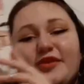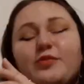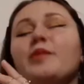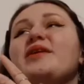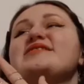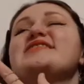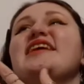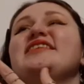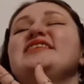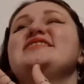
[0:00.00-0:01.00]
where my
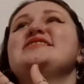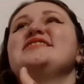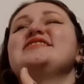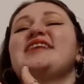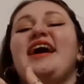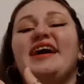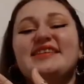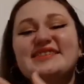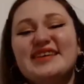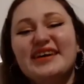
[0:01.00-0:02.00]
sanity still
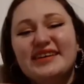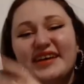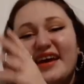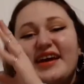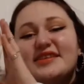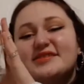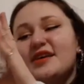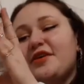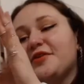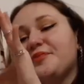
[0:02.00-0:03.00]
stands.
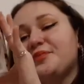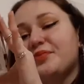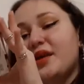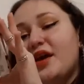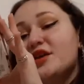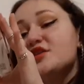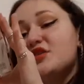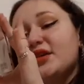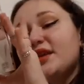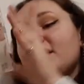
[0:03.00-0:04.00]
So,
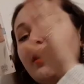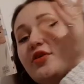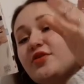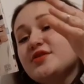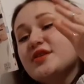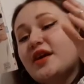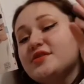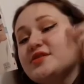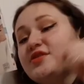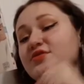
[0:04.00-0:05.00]
Shiratani and Kurose
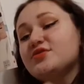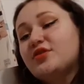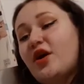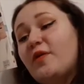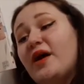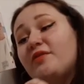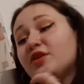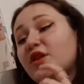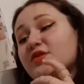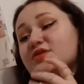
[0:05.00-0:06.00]
continue to grow ever
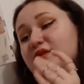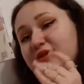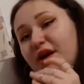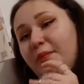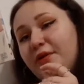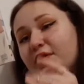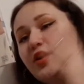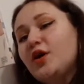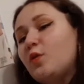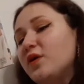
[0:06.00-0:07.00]
closer as a couple.
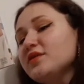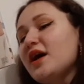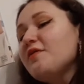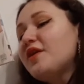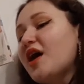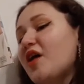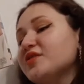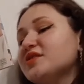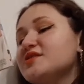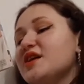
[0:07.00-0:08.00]
One day while out
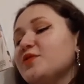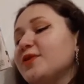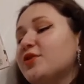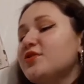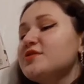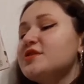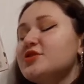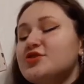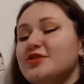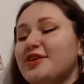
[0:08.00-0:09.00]
on a date with Kurose,
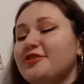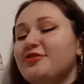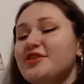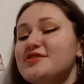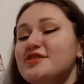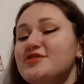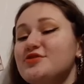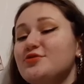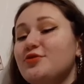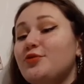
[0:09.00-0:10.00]
Shiratani runs
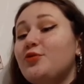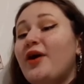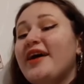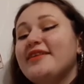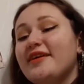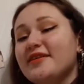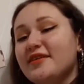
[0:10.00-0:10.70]
into Ueda,